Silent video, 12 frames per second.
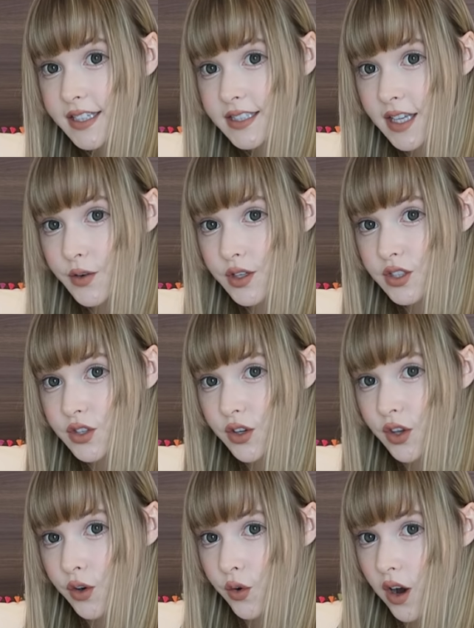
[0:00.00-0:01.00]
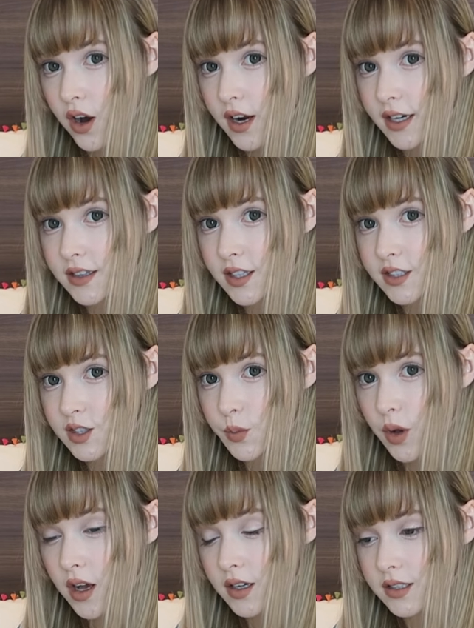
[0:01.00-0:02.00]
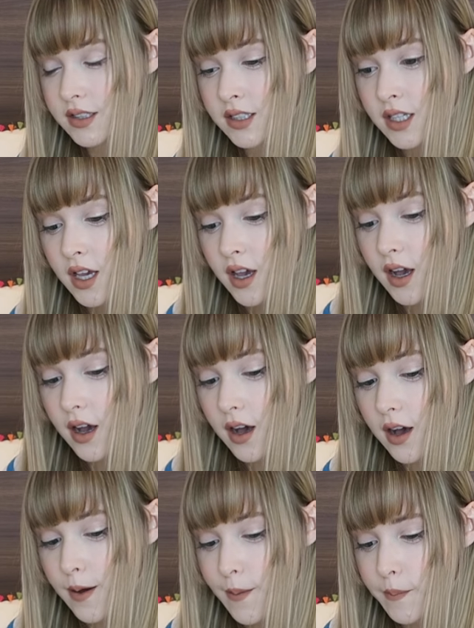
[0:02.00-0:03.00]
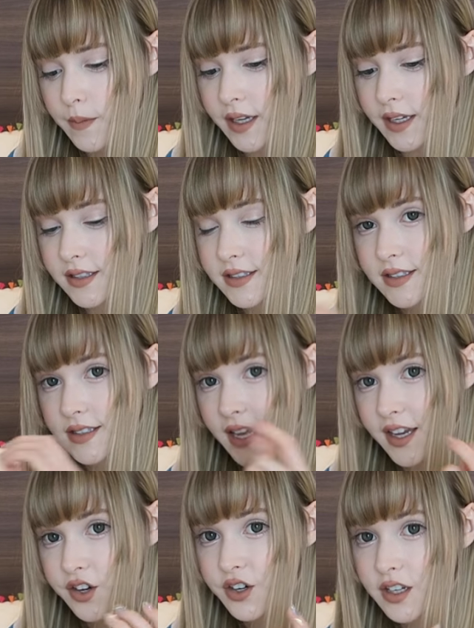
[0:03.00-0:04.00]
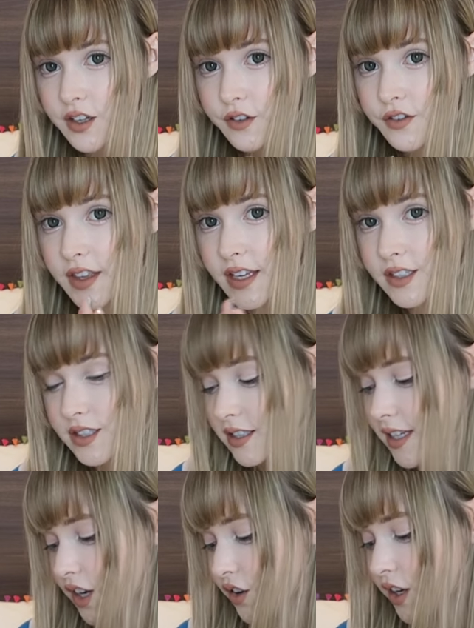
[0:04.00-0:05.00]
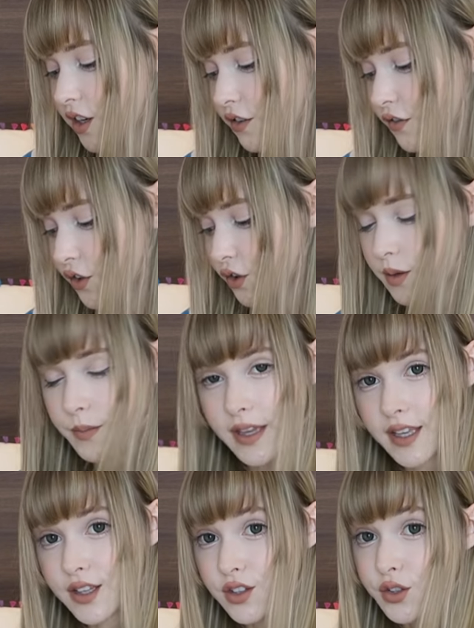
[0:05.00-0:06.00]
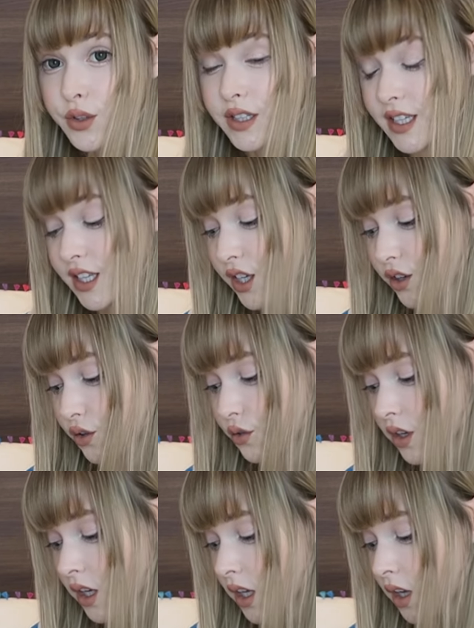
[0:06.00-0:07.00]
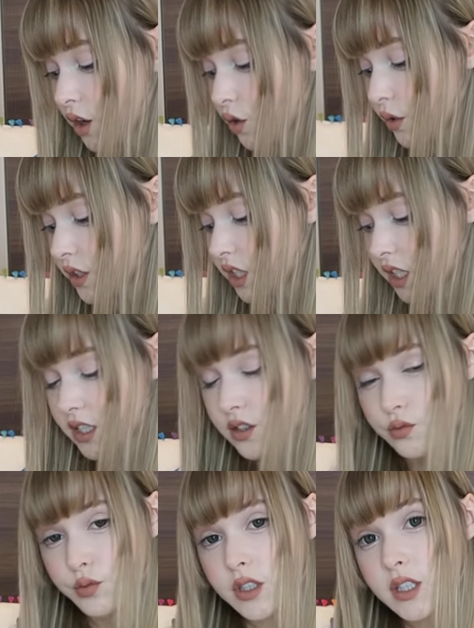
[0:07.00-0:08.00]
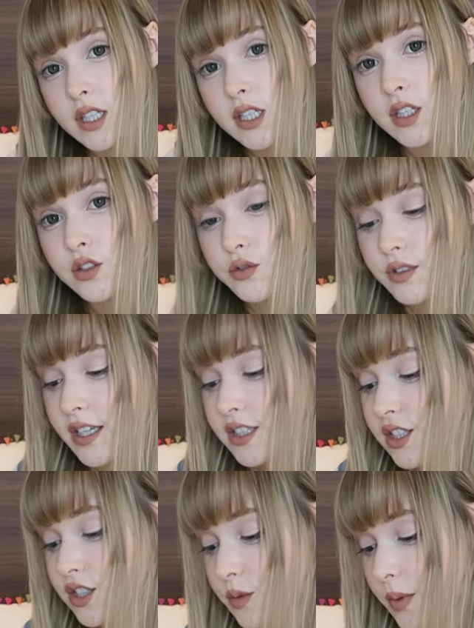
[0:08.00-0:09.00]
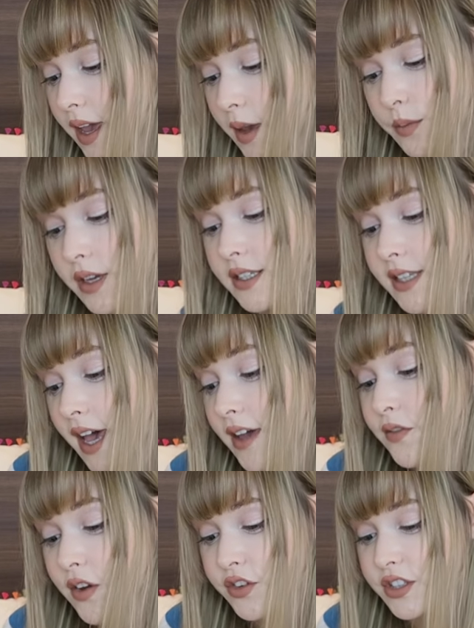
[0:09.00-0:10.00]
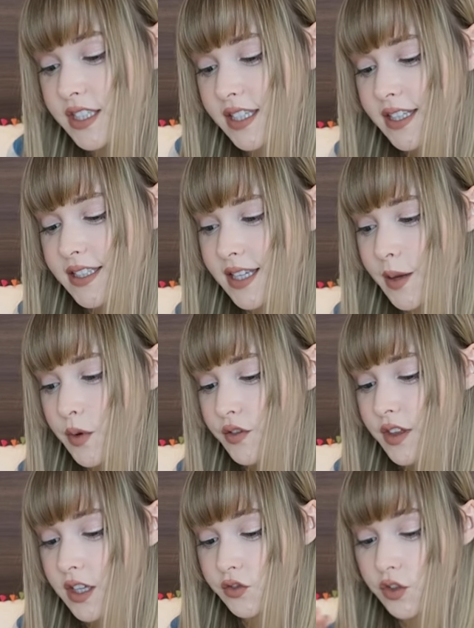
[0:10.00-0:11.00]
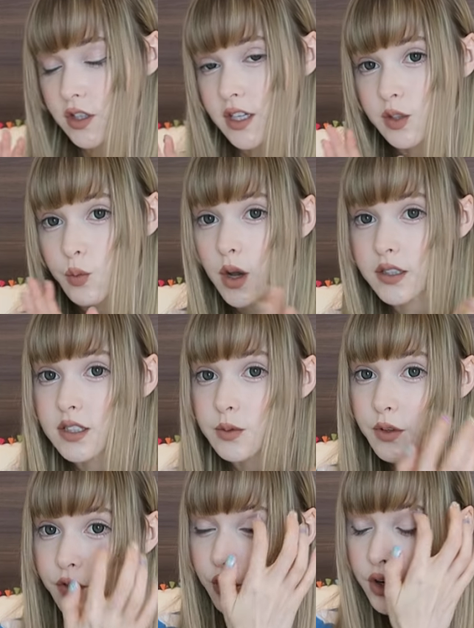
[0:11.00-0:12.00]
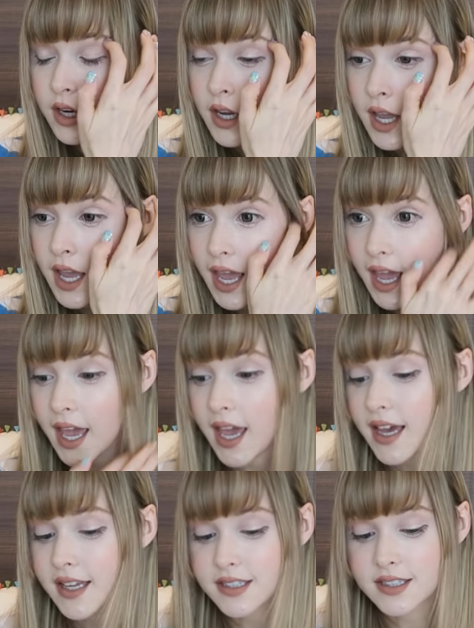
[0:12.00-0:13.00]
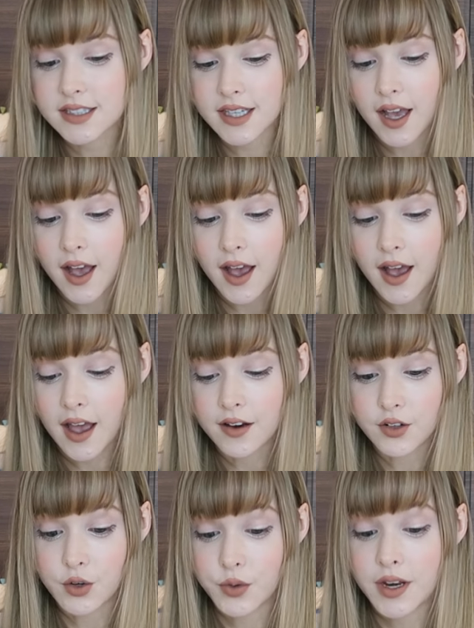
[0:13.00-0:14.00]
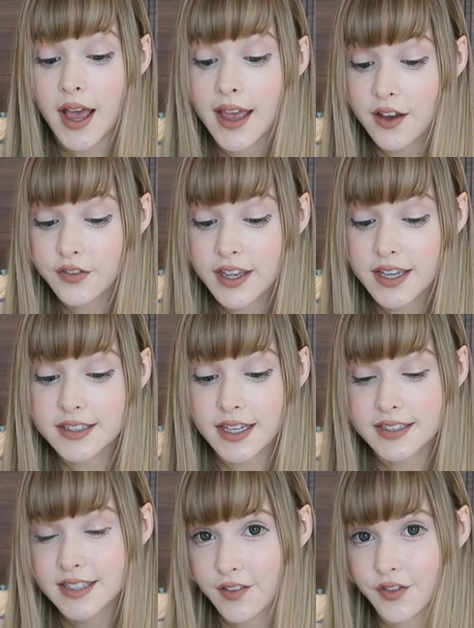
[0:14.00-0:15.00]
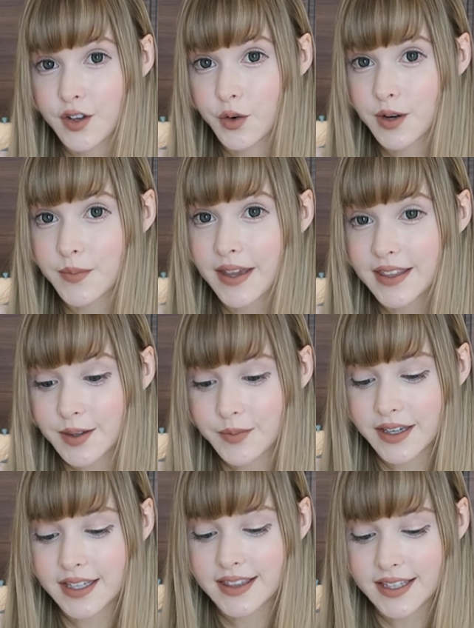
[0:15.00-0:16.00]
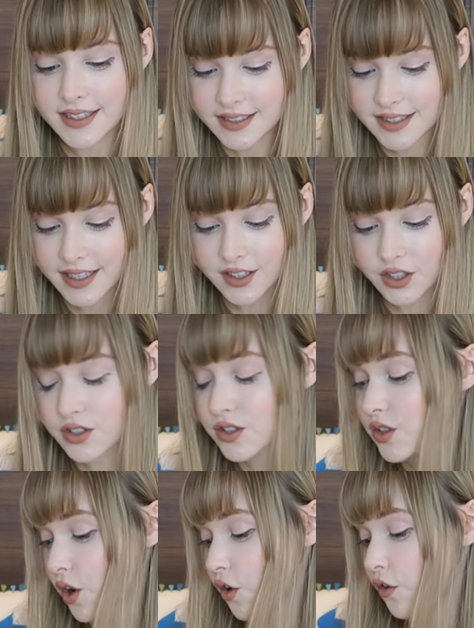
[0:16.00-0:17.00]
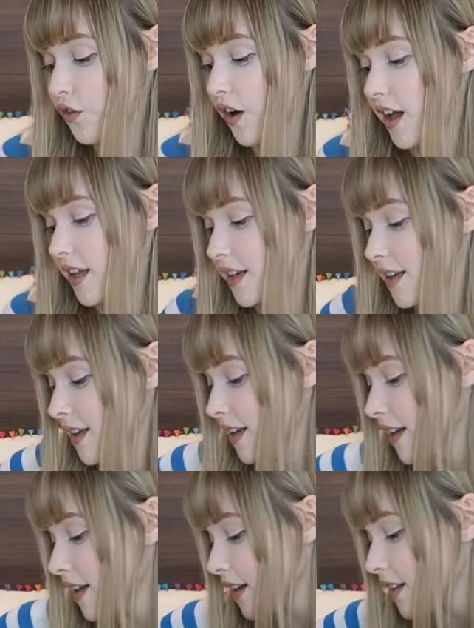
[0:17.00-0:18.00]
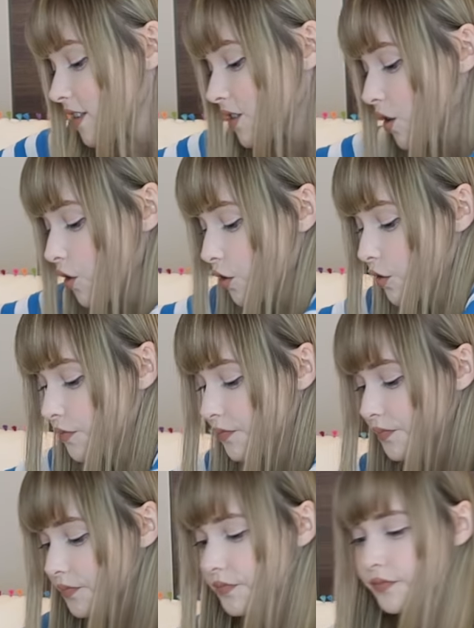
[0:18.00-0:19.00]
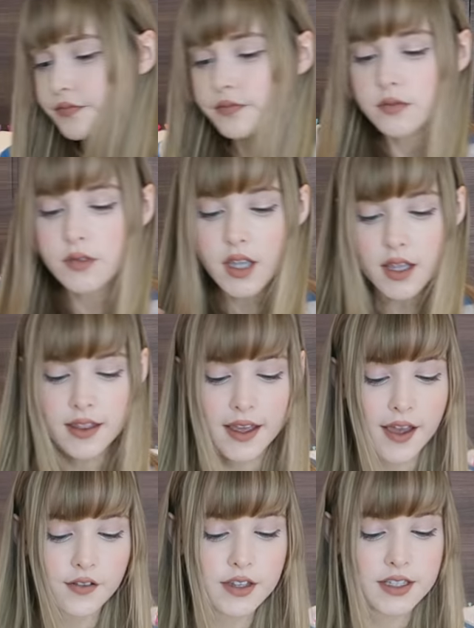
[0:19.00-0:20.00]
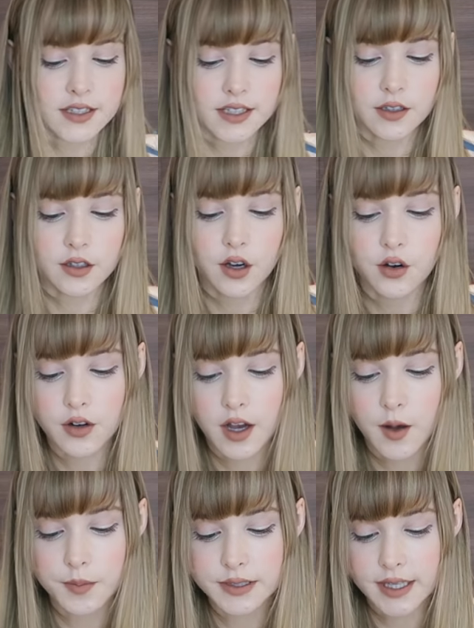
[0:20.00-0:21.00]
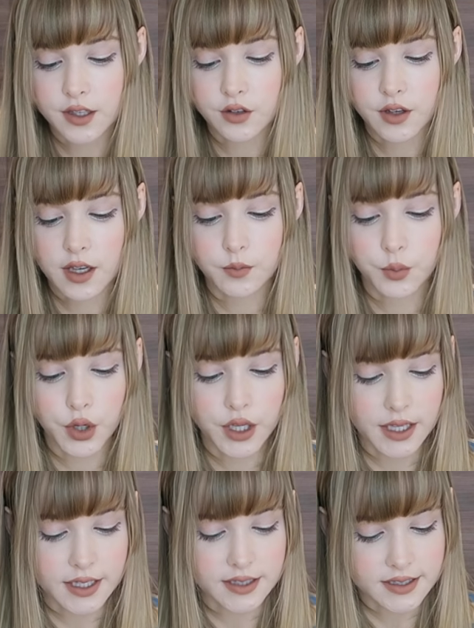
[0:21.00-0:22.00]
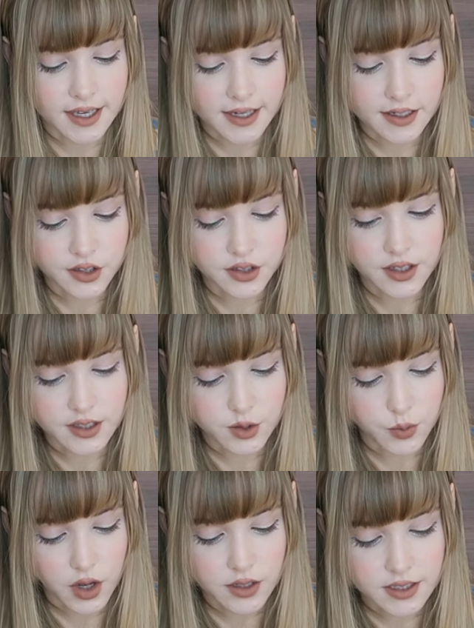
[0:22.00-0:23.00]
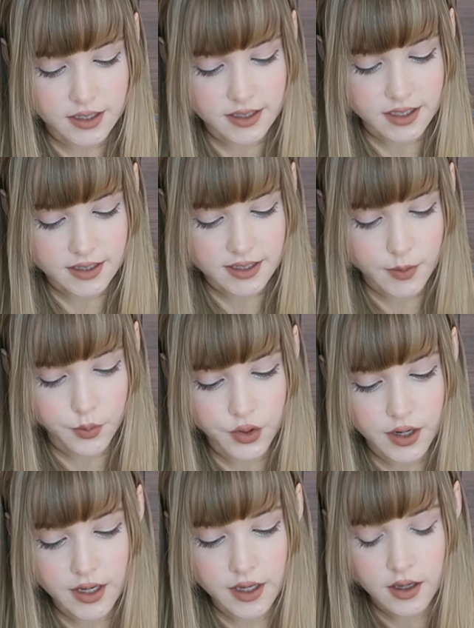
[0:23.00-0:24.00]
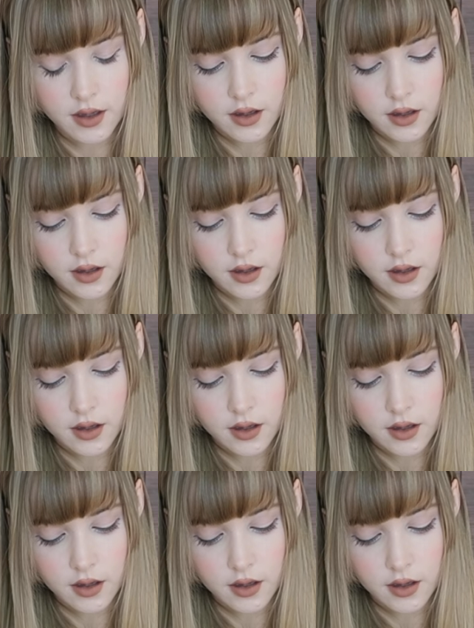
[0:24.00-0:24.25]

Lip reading: things I want to show you are lunchbox, like decorative things to decorate your food and make it look really cute, which is really unique to Japan because I've never seen these type of things for lunchboxes before. And I don't know, when I have kids, I definitely want to make them like this. They look so fun. So they have these silicone cups that you can put inside your lunch boxes to separate